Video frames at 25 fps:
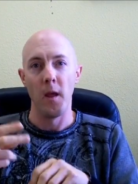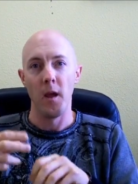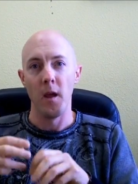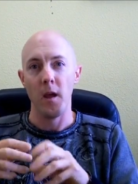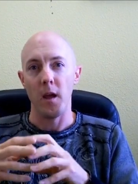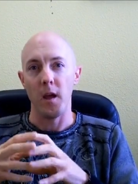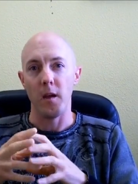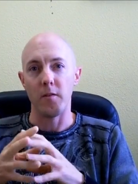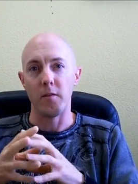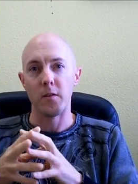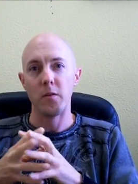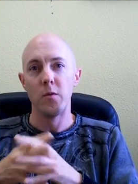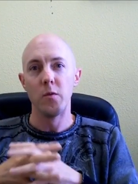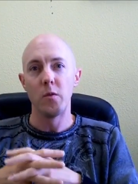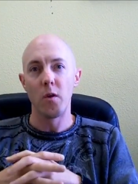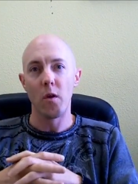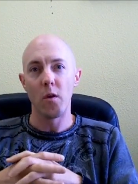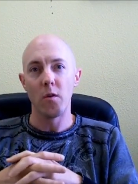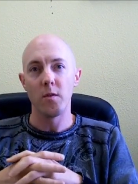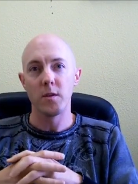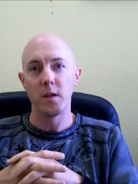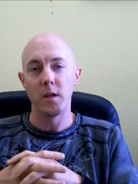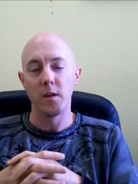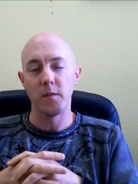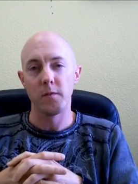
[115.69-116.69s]
If 2 cards
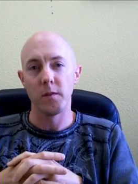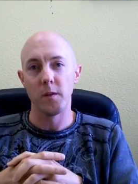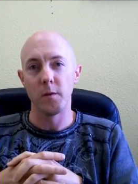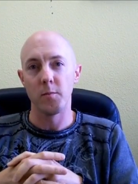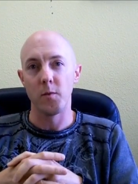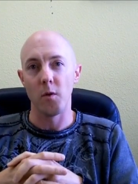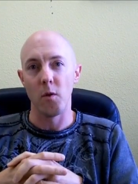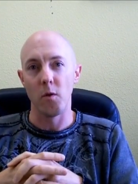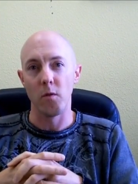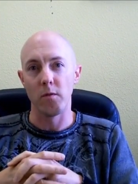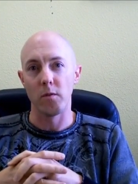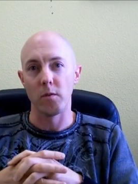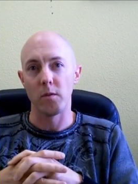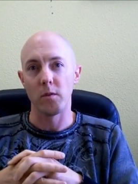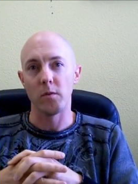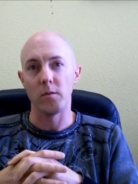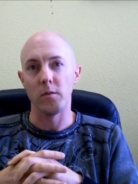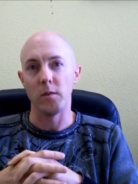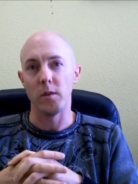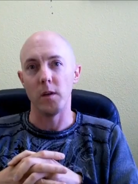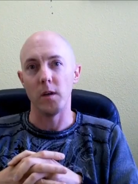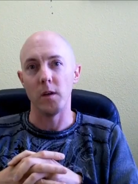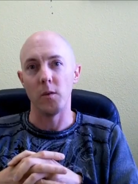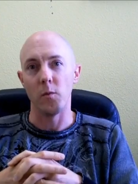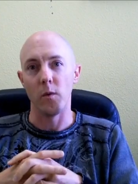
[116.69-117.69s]
get flipped over,
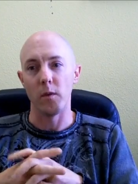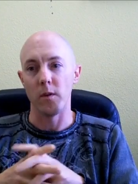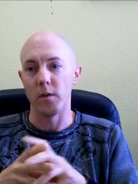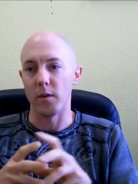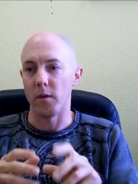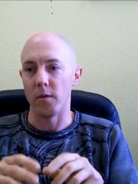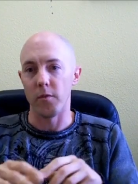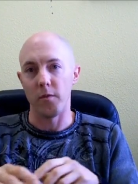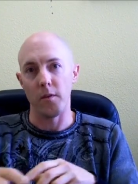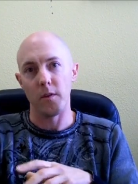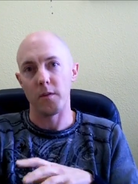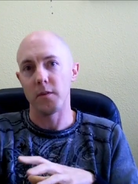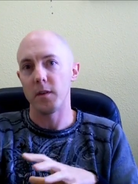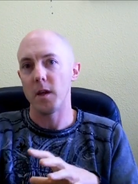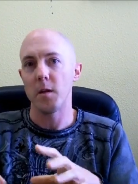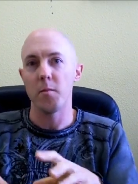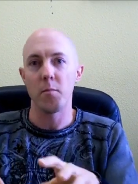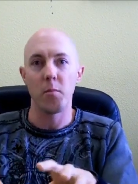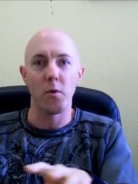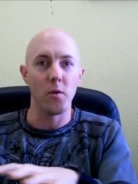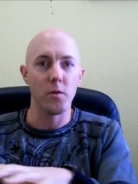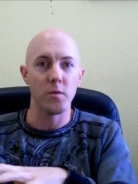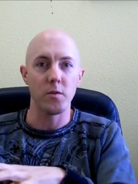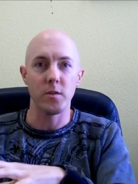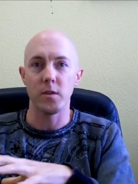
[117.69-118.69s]
whether they're for the same
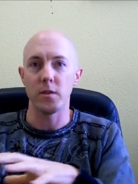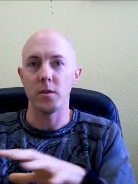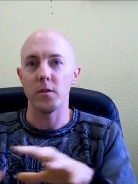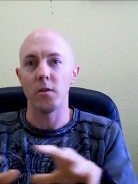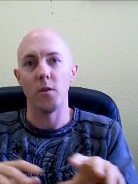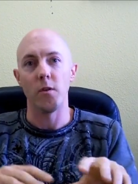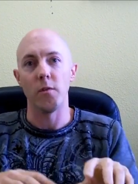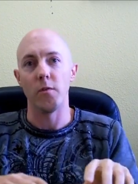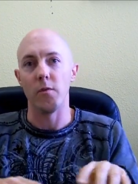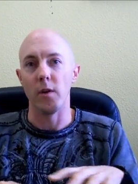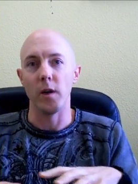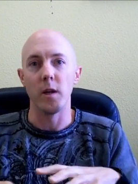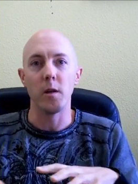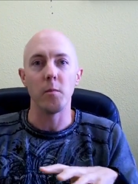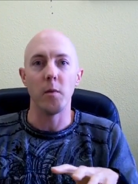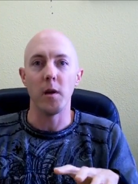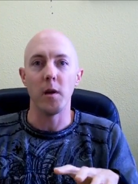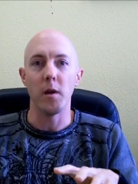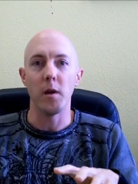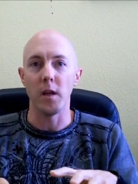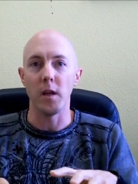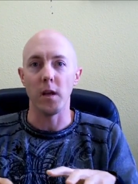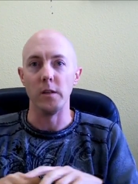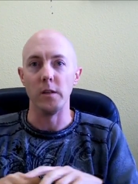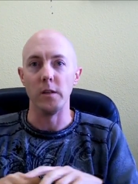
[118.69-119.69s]
person or for anybody
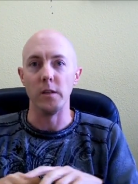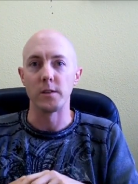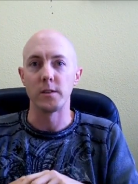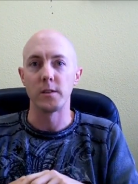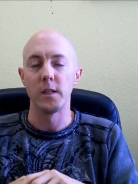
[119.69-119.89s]
else,